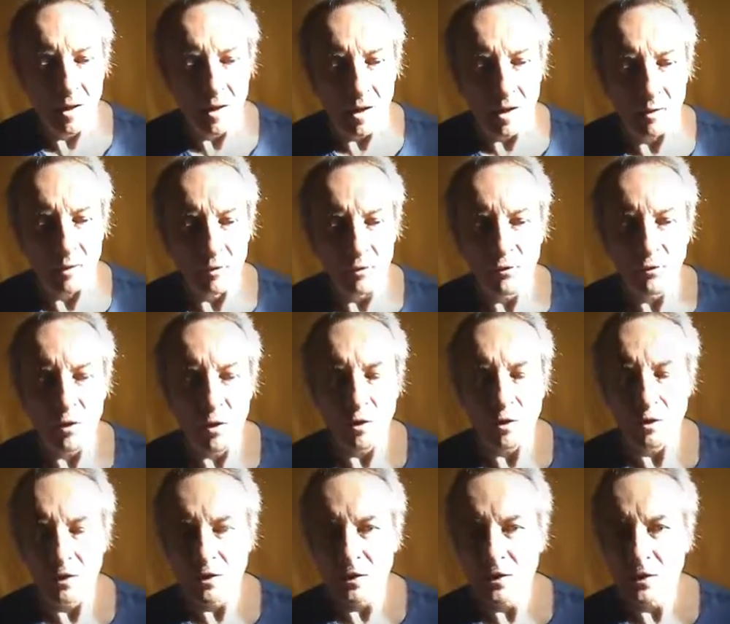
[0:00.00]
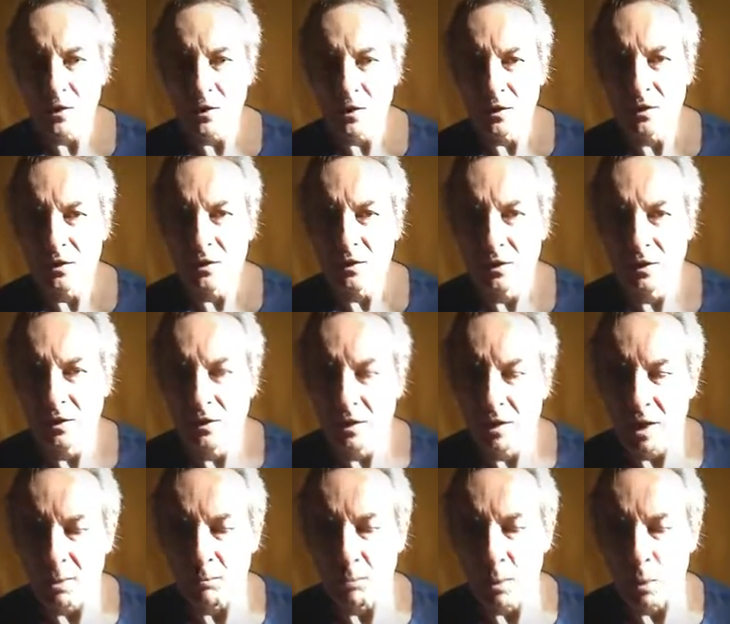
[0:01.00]
our thoughts
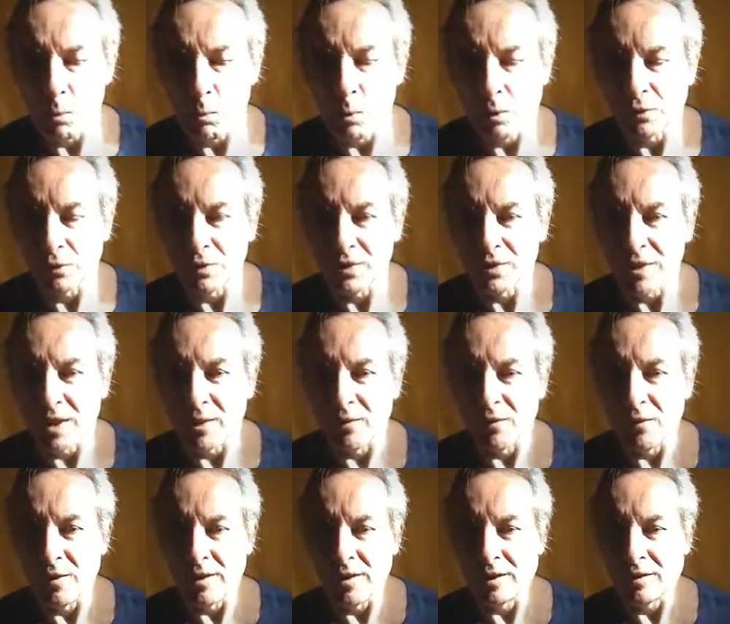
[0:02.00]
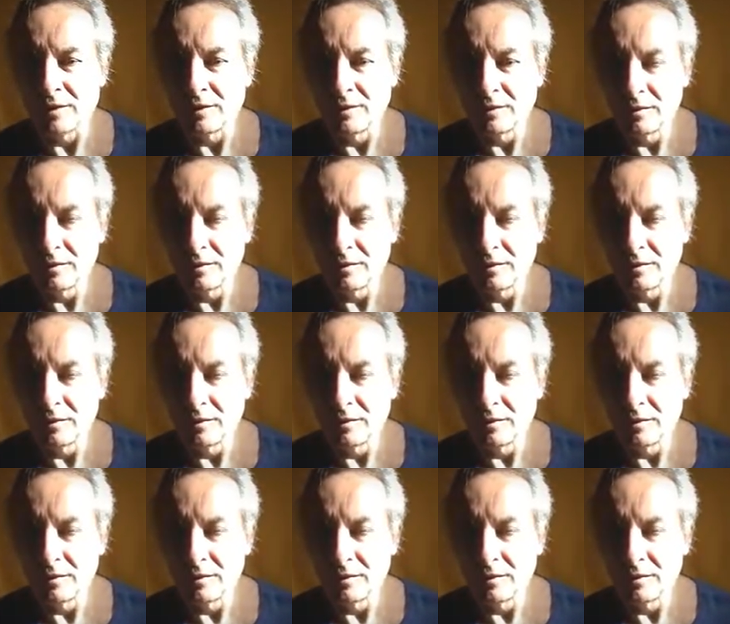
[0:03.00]
about what is out there